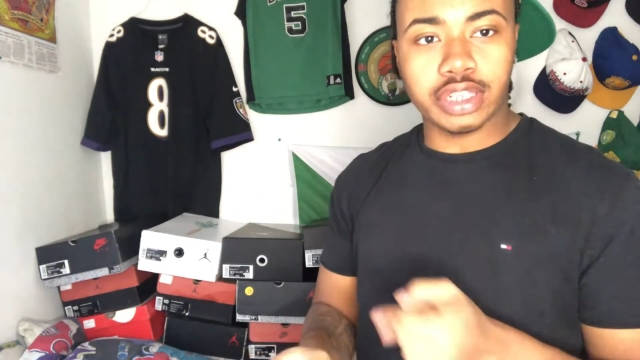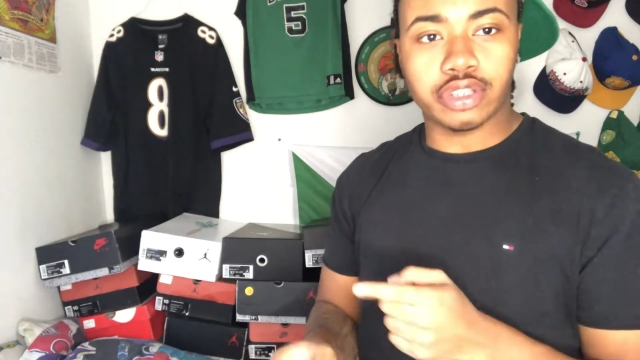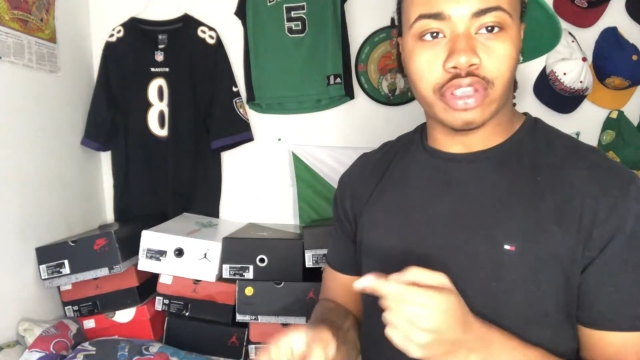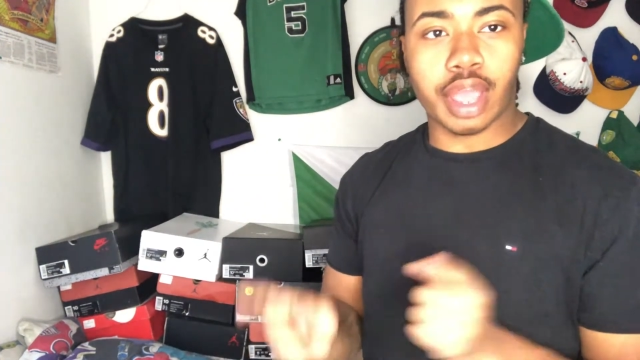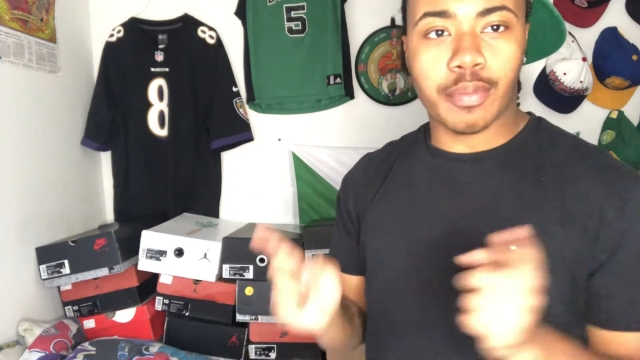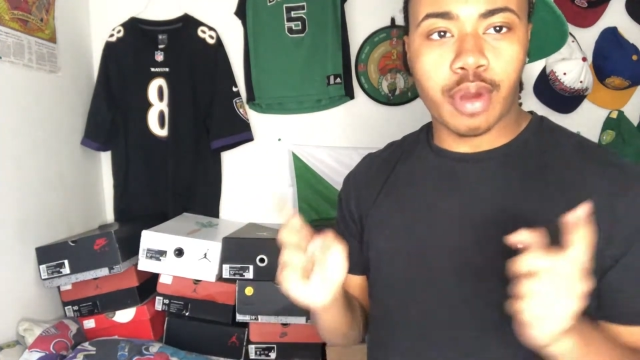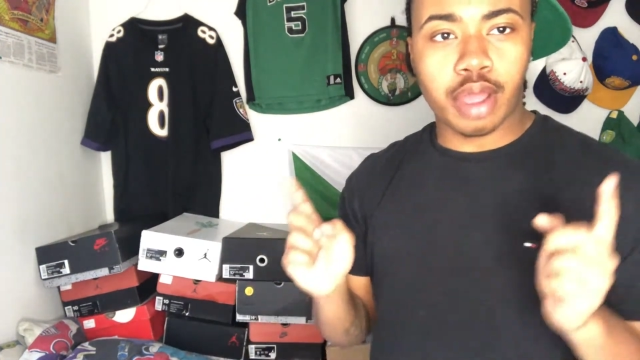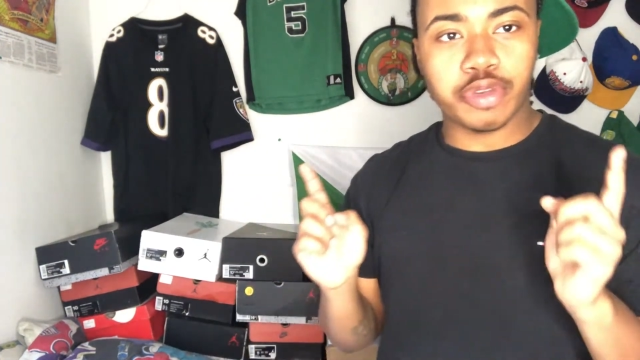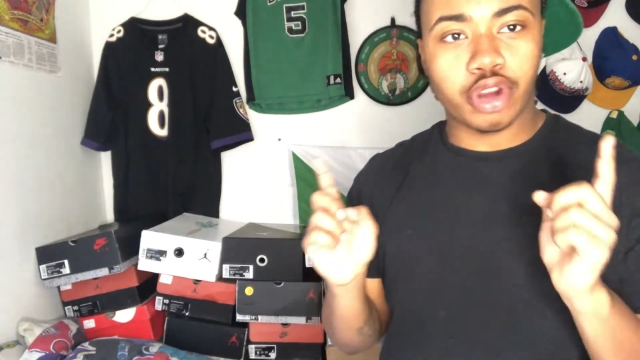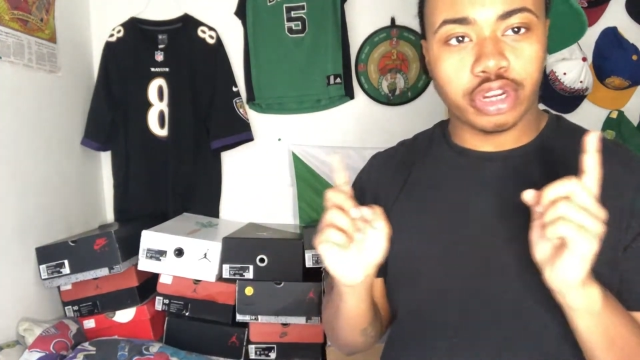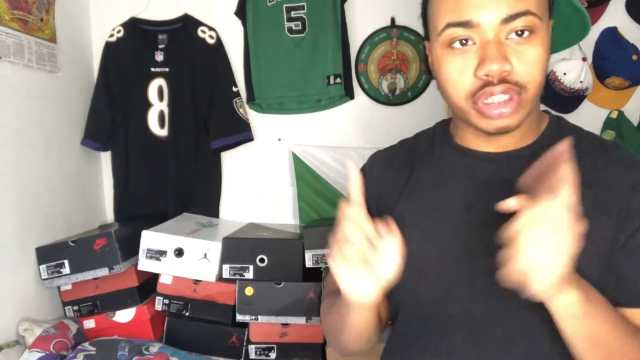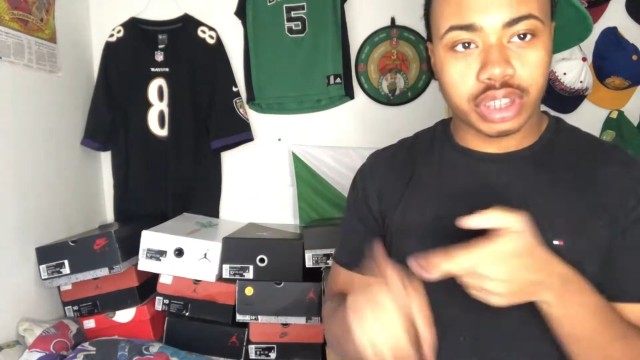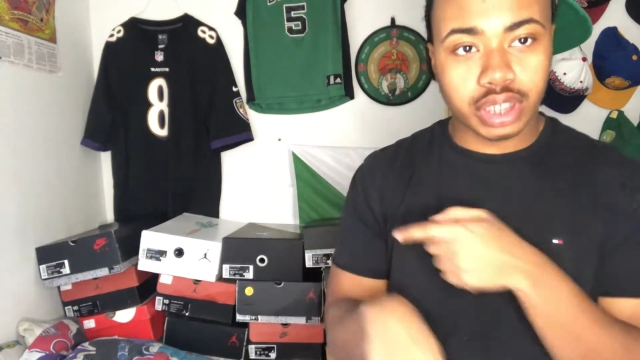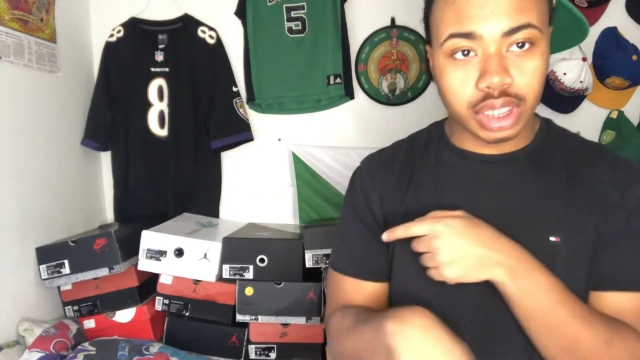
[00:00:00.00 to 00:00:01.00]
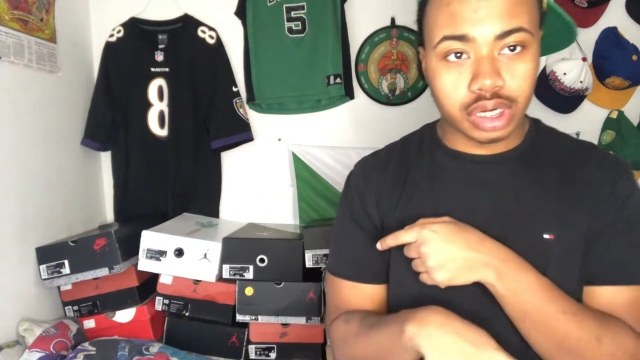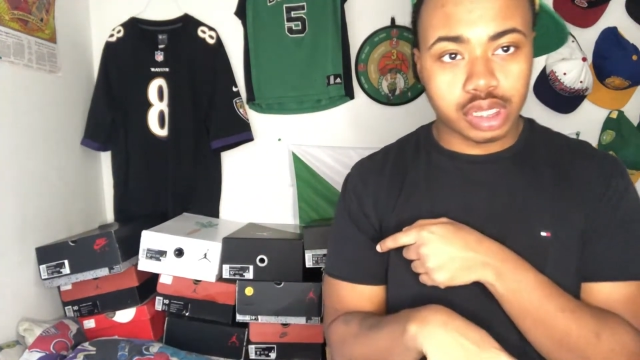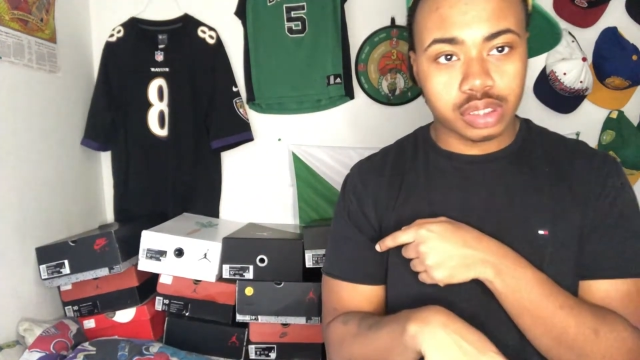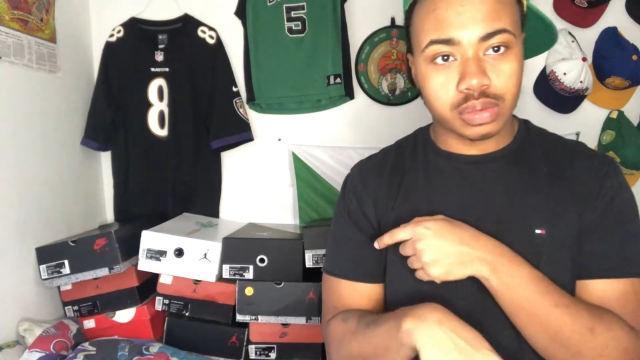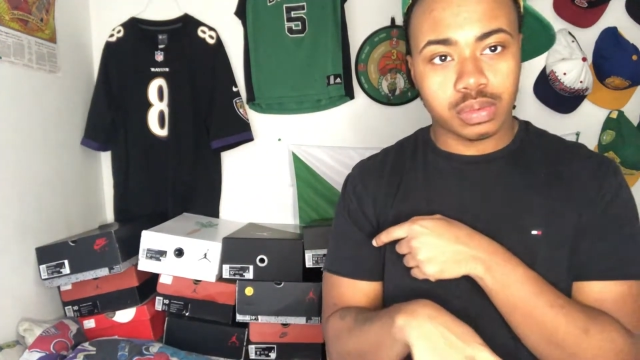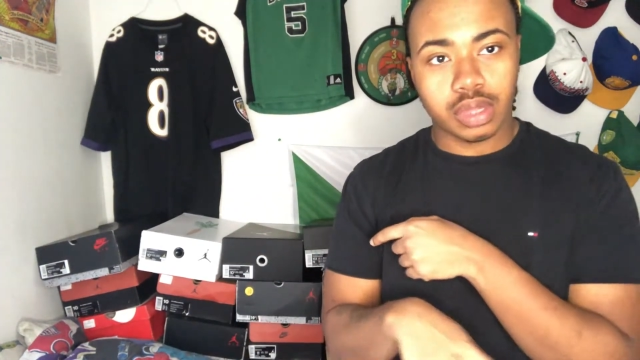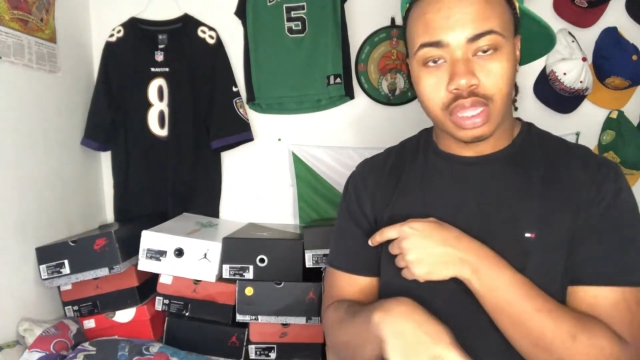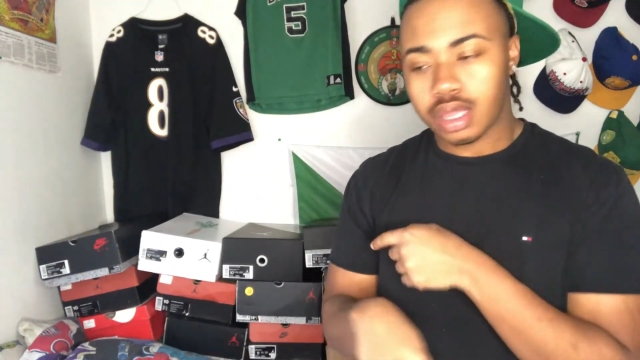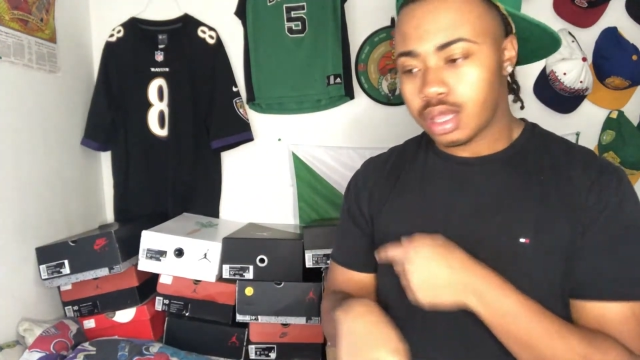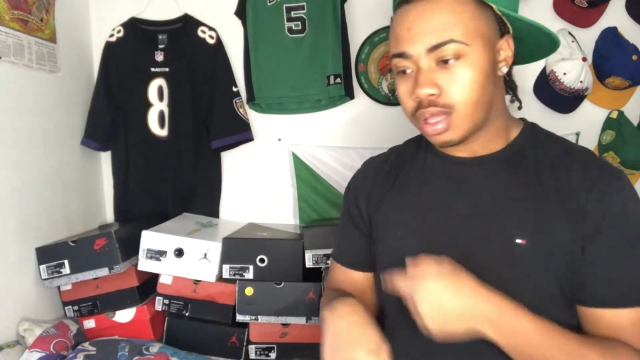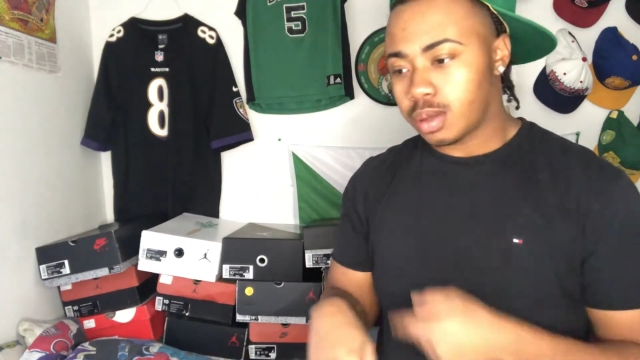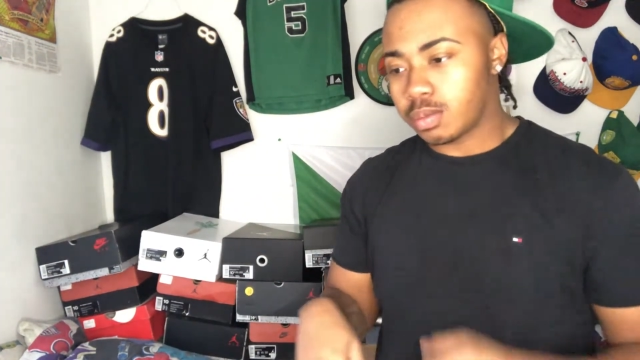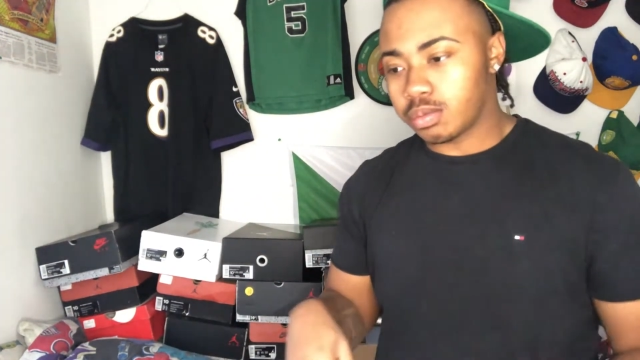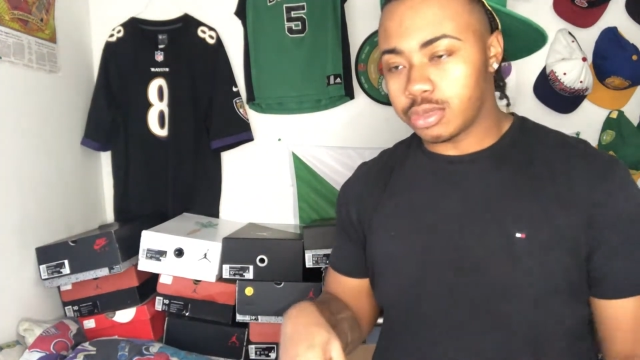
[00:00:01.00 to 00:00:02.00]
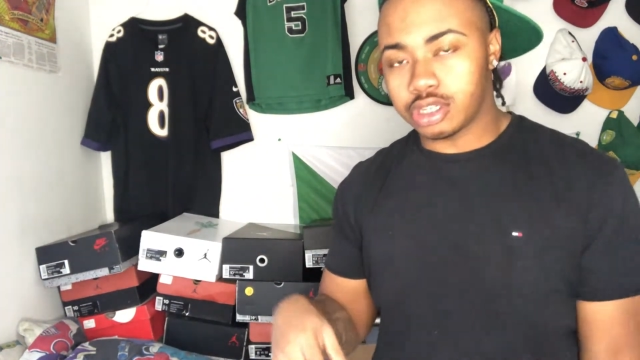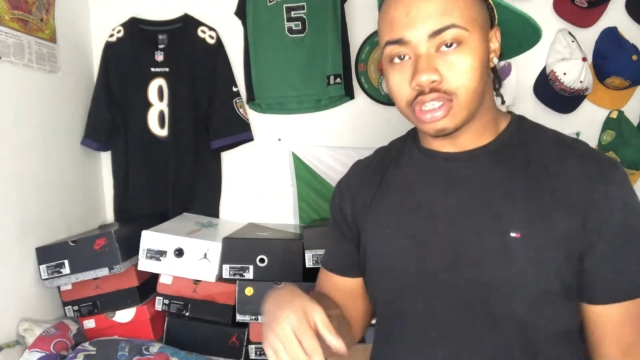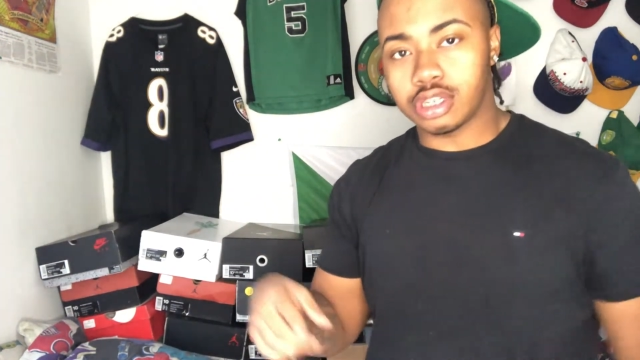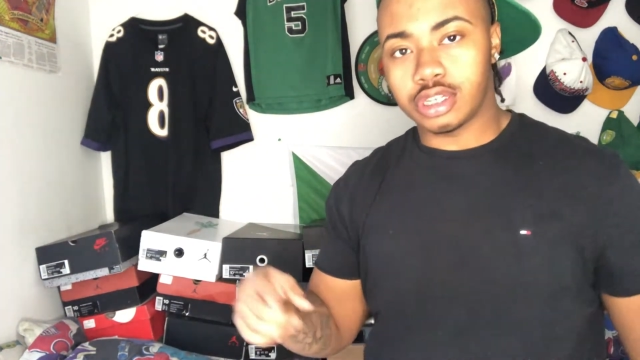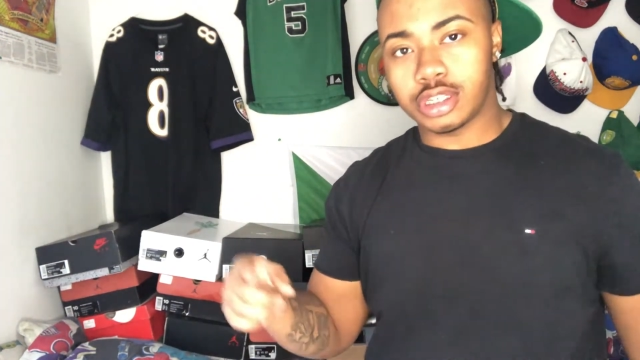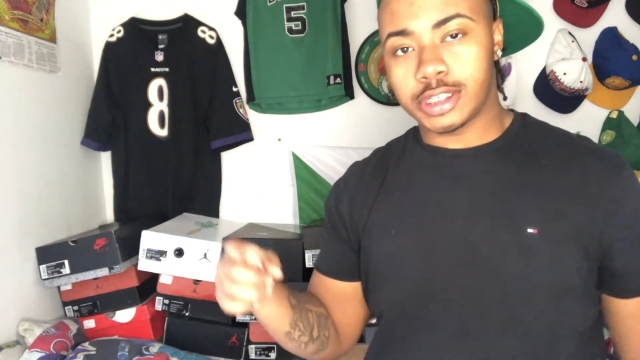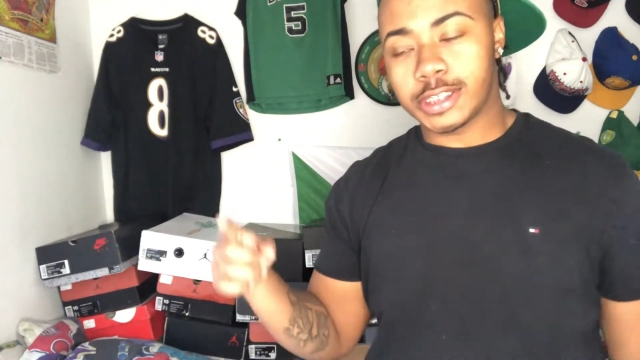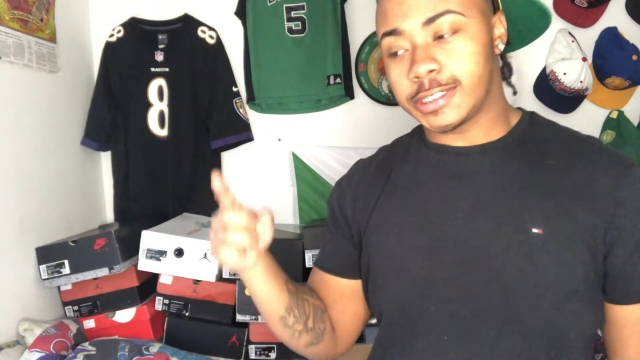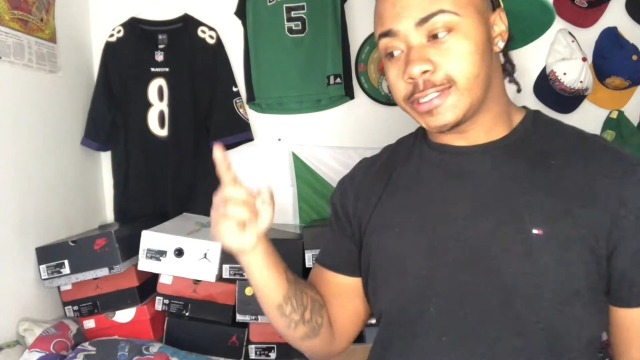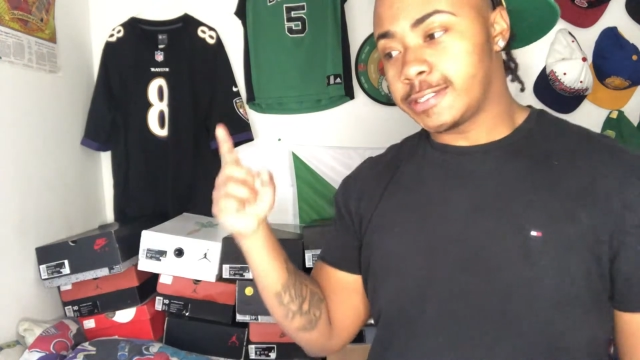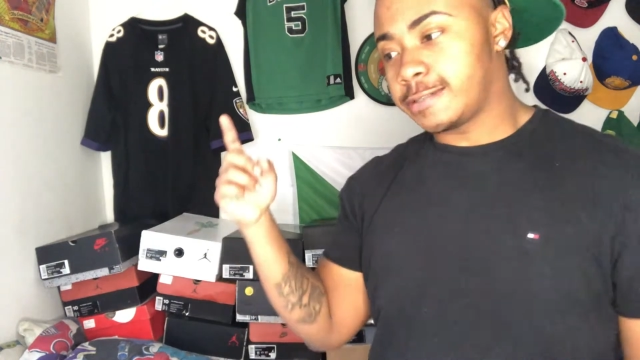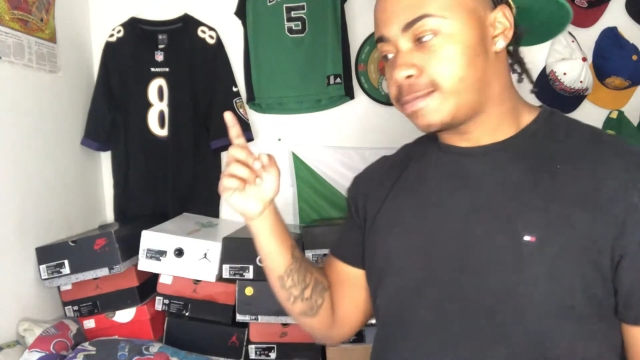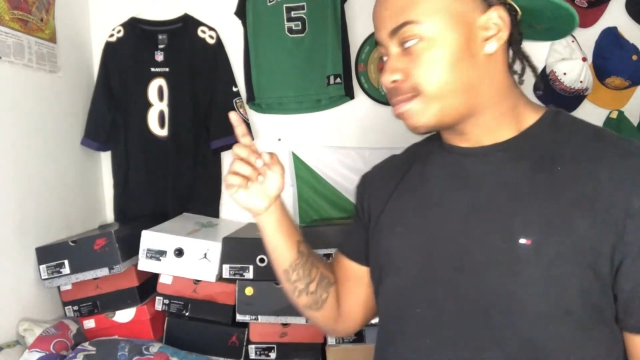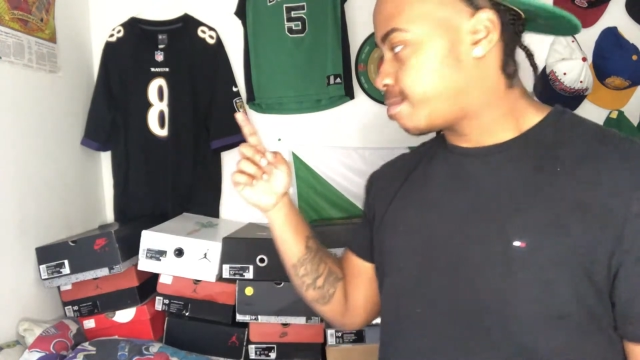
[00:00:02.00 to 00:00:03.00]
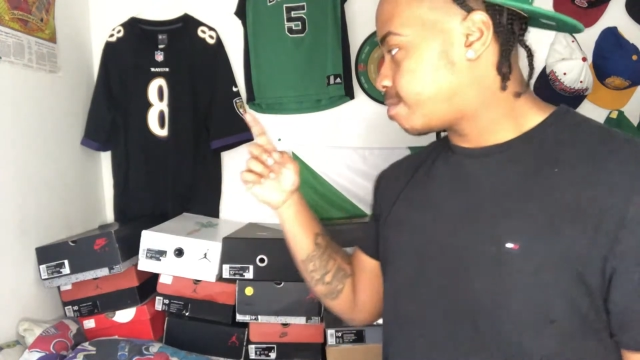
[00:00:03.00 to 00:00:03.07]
so y'all probably already seen them, but the